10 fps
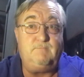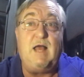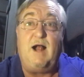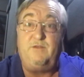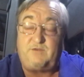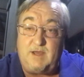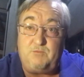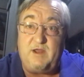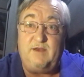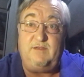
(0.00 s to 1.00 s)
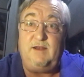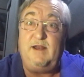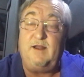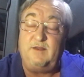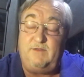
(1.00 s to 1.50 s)
I'll stop ranting and
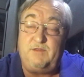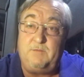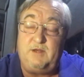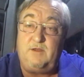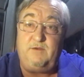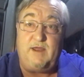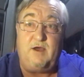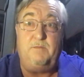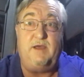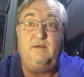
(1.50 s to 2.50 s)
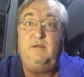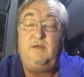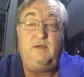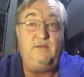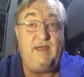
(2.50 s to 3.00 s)
I'll leave them alone now, but
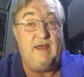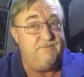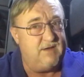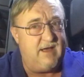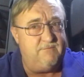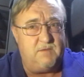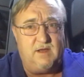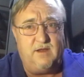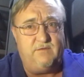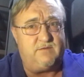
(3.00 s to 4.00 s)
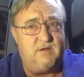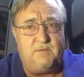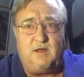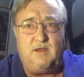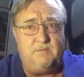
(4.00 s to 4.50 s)
they had 5 months. Come
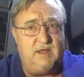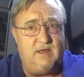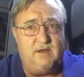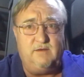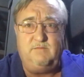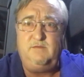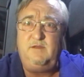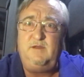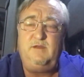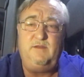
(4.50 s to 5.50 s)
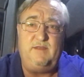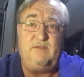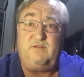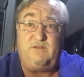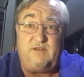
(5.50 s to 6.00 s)
on, man. That's
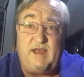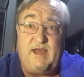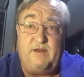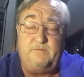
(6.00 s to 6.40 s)
just sad.